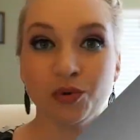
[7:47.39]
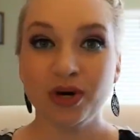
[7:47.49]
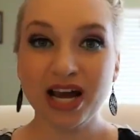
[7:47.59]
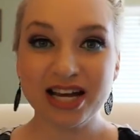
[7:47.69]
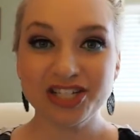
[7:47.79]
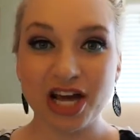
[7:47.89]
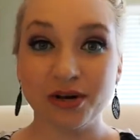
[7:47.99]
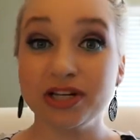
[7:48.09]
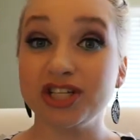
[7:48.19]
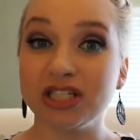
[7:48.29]
One eyeshadow
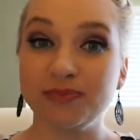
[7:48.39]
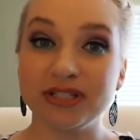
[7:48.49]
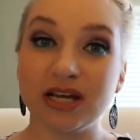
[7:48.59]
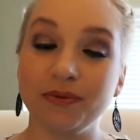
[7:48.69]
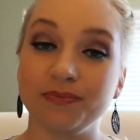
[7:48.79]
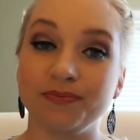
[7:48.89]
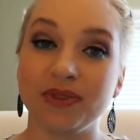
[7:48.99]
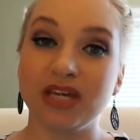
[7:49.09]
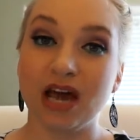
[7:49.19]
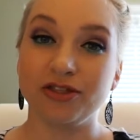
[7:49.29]
I just picked up
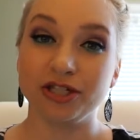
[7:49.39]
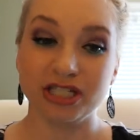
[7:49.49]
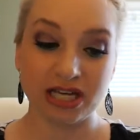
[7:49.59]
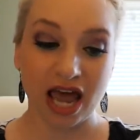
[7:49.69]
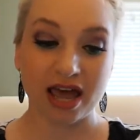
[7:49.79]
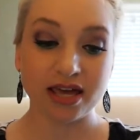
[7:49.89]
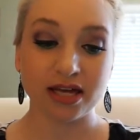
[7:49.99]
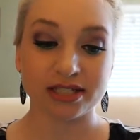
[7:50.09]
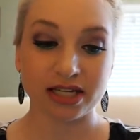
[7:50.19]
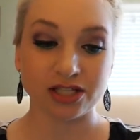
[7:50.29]
the other day
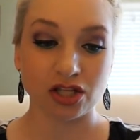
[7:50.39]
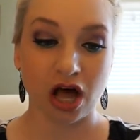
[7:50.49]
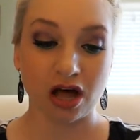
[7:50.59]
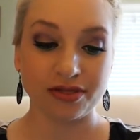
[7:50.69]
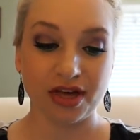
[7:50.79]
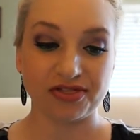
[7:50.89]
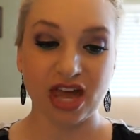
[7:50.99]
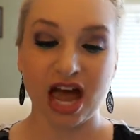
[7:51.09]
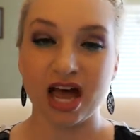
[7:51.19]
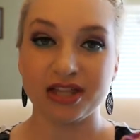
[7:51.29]
because I saw that
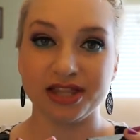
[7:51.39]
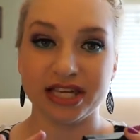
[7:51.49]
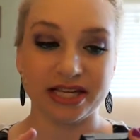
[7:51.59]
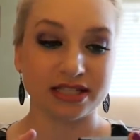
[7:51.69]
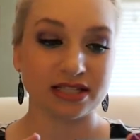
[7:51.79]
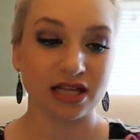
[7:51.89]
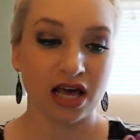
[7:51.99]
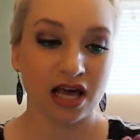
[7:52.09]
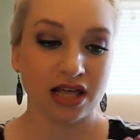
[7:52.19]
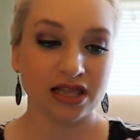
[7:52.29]
they had these,
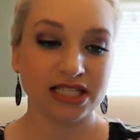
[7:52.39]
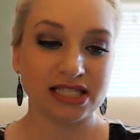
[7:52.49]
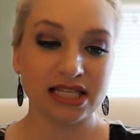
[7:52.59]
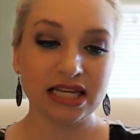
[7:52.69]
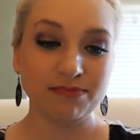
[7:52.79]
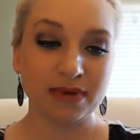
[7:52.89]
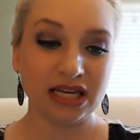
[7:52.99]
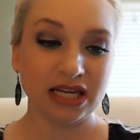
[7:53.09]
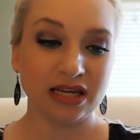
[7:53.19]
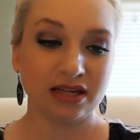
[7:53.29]
the City
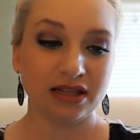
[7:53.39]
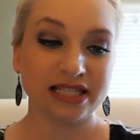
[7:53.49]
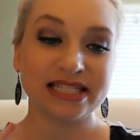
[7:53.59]
Mini